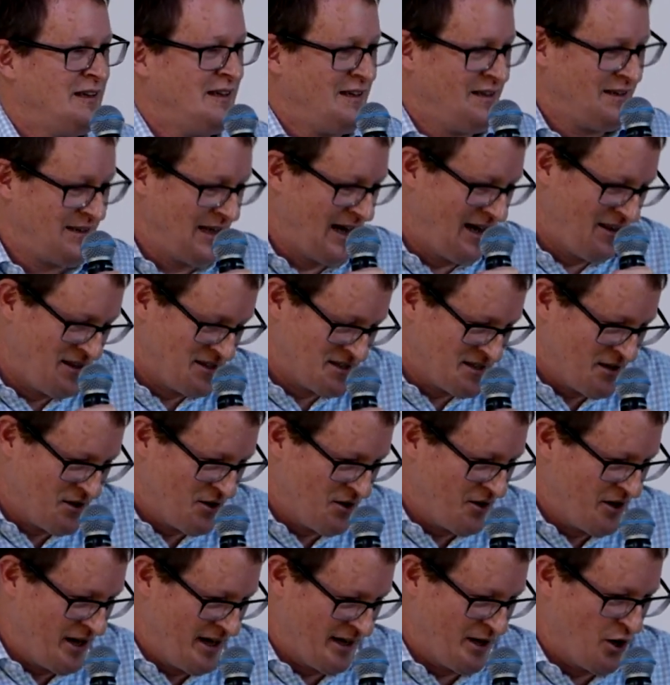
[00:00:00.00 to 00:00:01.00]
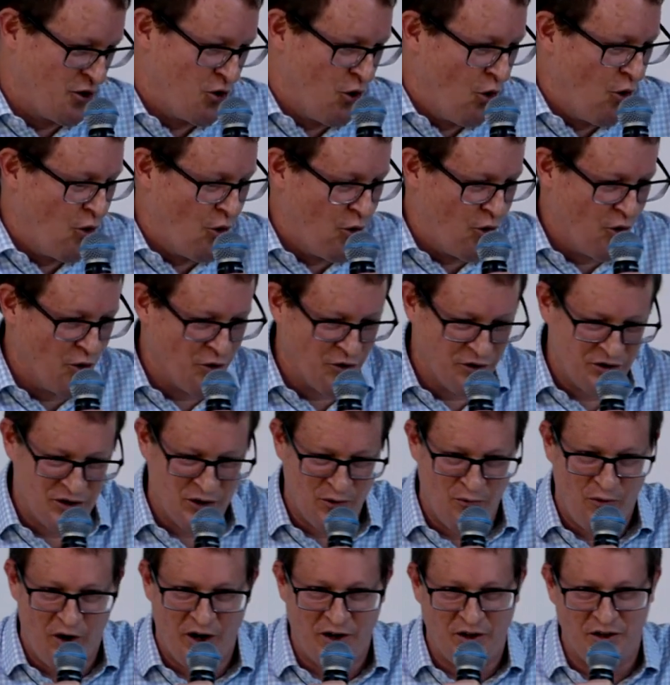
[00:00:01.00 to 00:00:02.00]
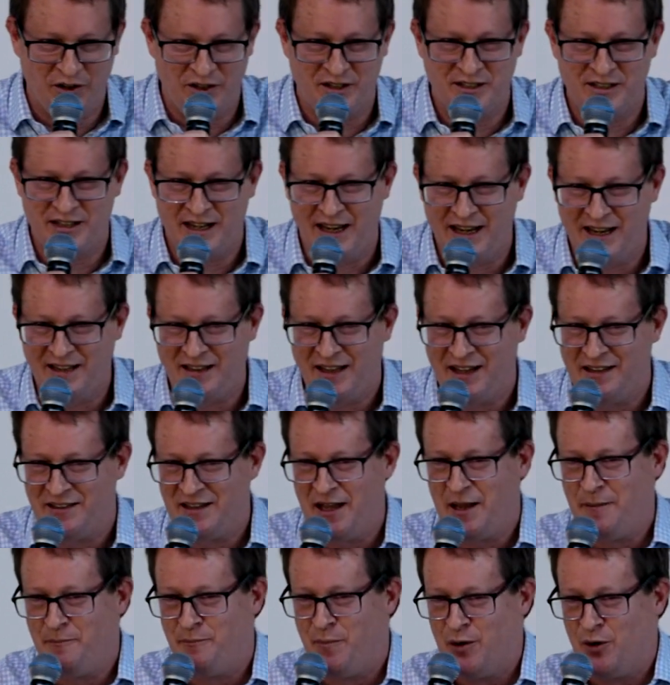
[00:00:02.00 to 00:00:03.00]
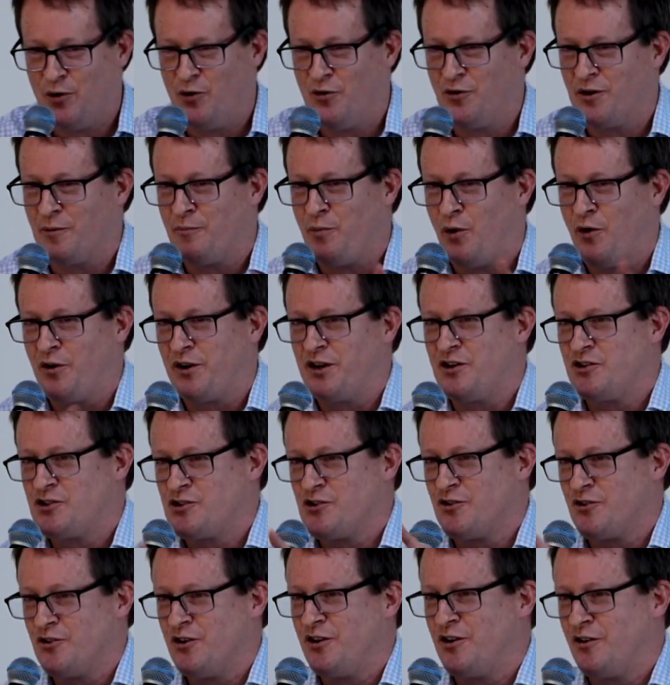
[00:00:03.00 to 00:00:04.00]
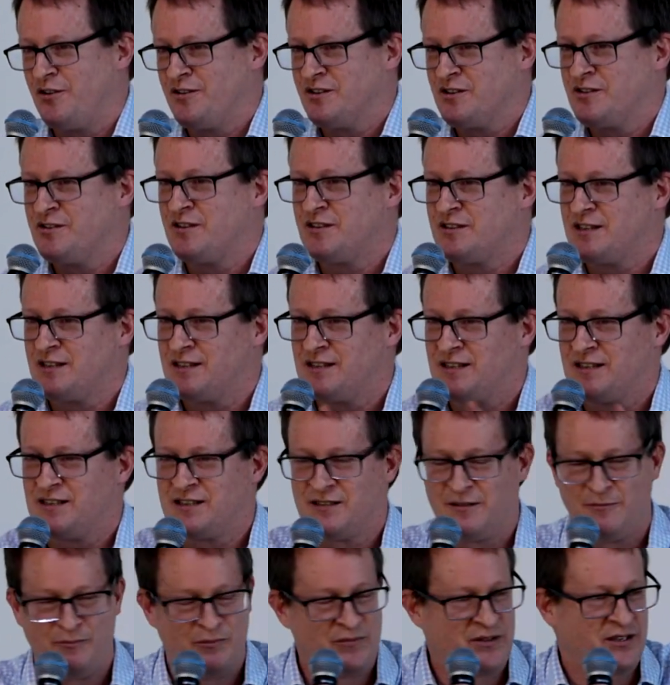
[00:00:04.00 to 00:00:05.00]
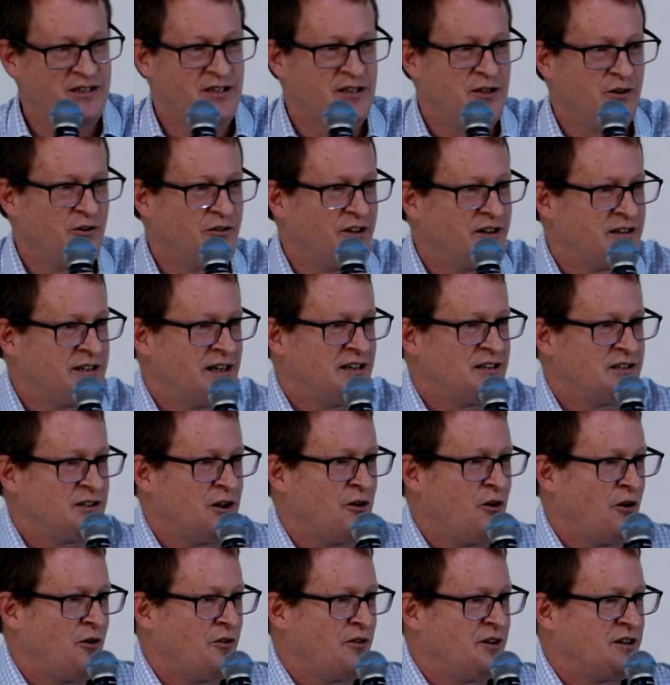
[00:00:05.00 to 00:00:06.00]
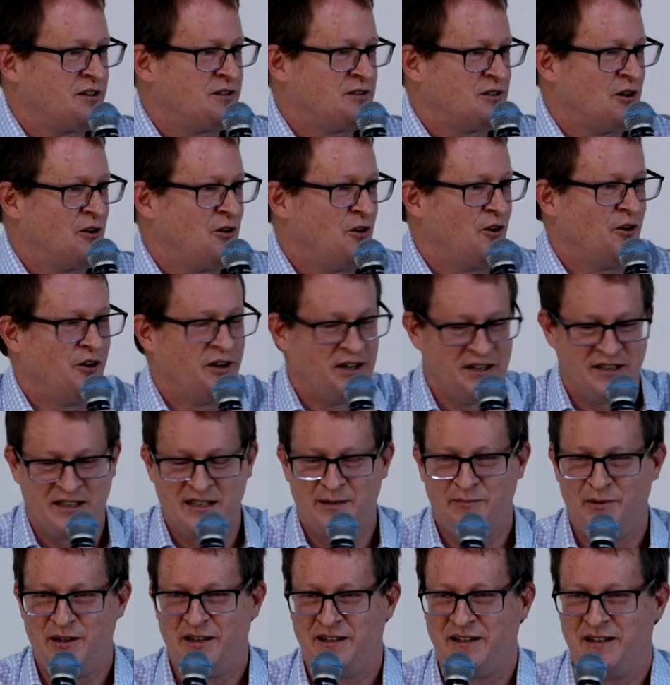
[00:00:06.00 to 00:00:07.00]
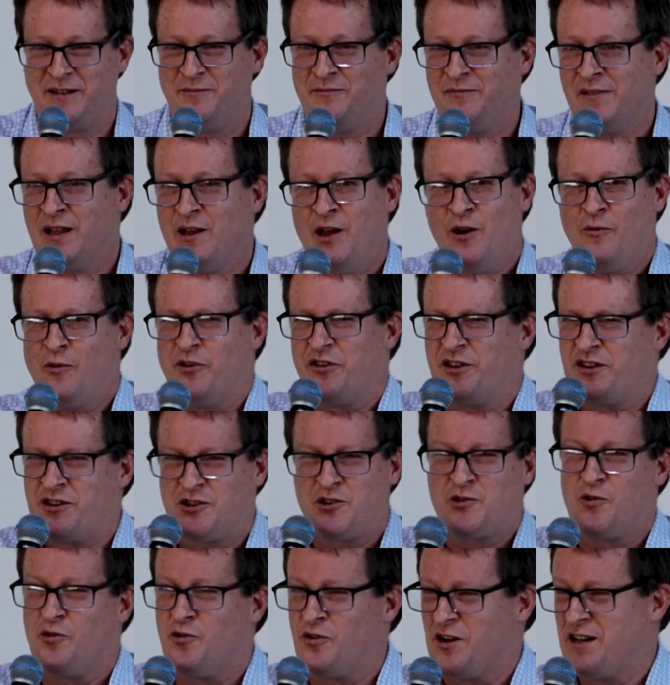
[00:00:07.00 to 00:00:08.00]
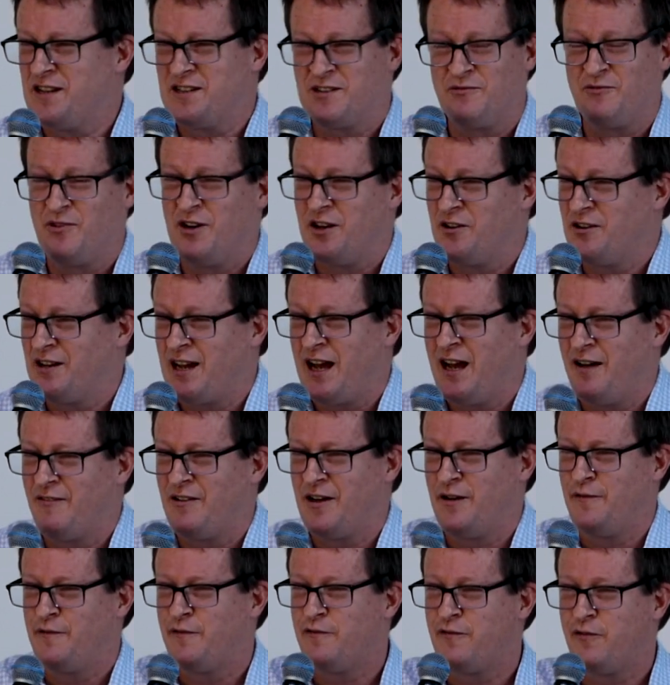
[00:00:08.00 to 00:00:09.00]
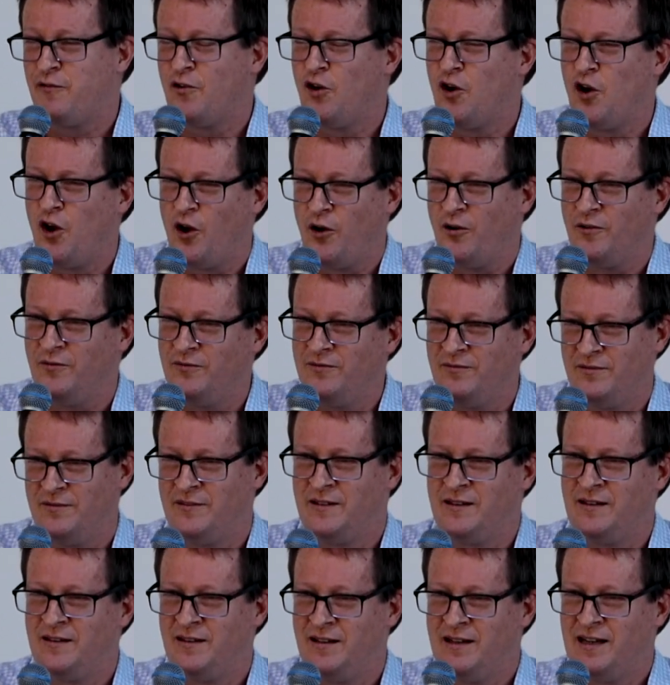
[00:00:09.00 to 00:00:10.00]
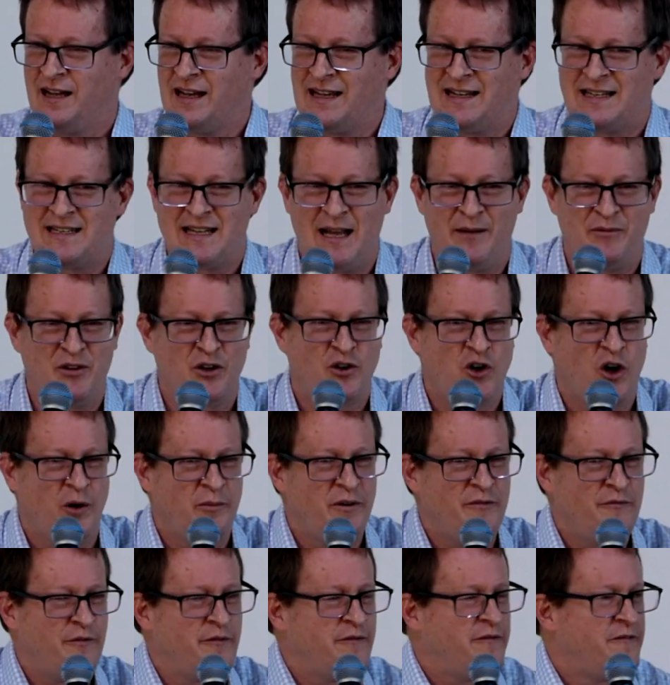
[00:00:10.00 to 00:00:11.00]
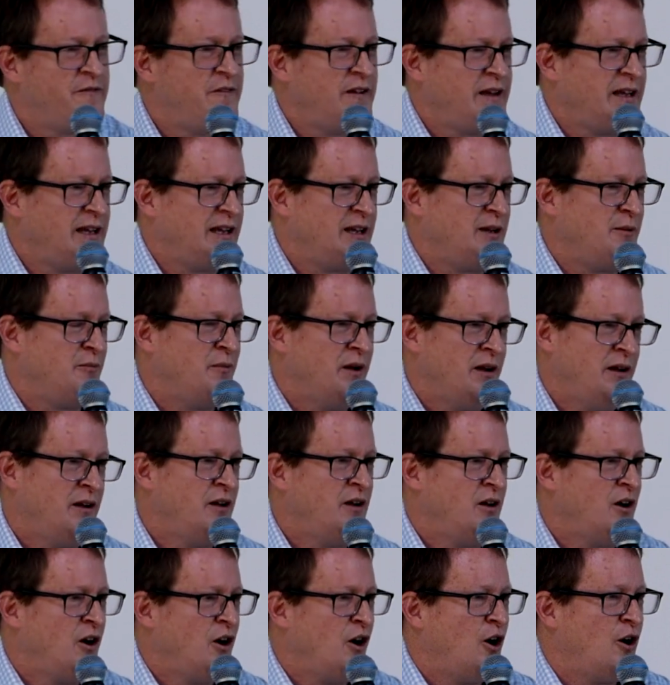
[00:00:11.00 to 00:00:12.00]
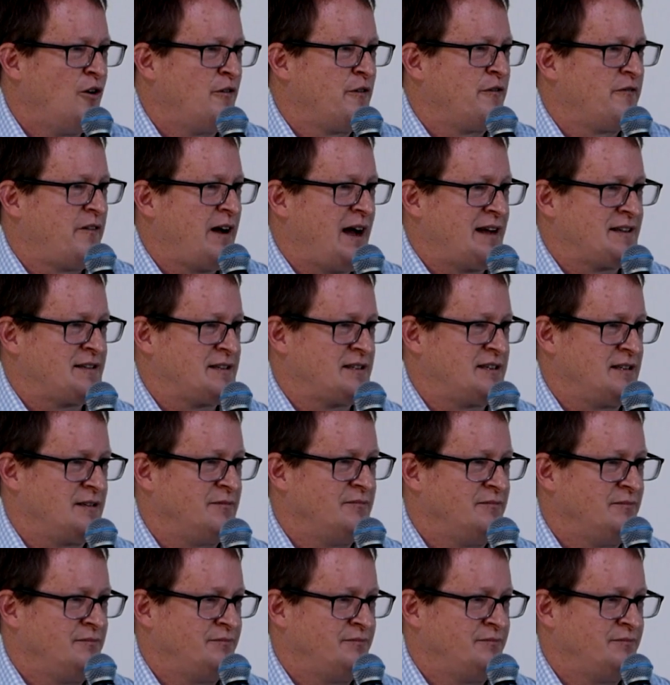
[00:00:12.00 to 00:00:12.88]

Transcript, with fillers: That there's kind of like an order to what you're saying that they build upon each other. And sometimes that's the skill that takes the longest to learn in speaking. Well, this talk isn't really going to have any flow, except the common theme of fasting.